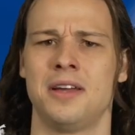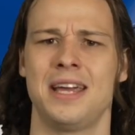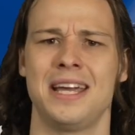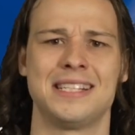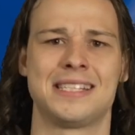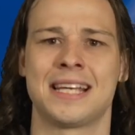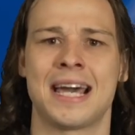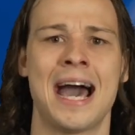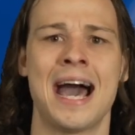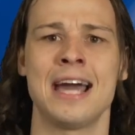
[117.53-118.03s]

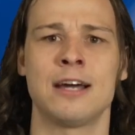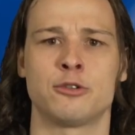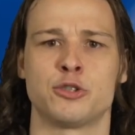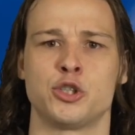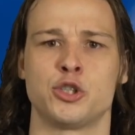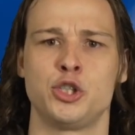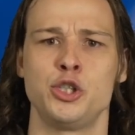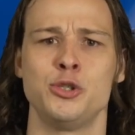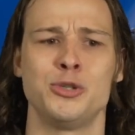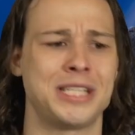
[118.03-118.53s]
it's Kyle's
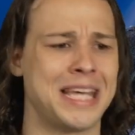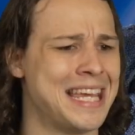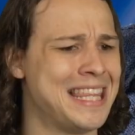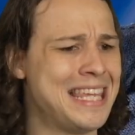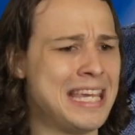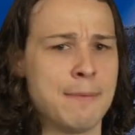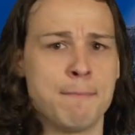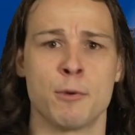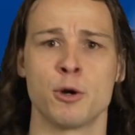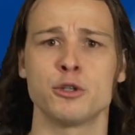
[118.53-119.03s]
shoes and
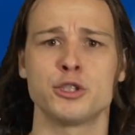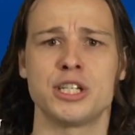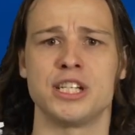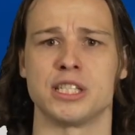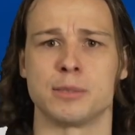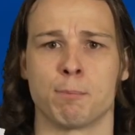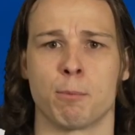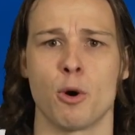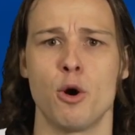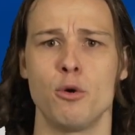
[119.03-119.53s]
the immersion
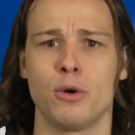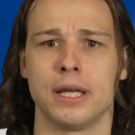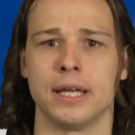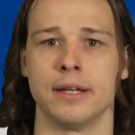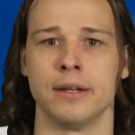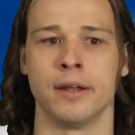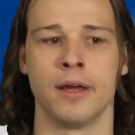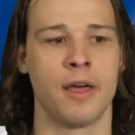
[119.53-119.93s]
is broken.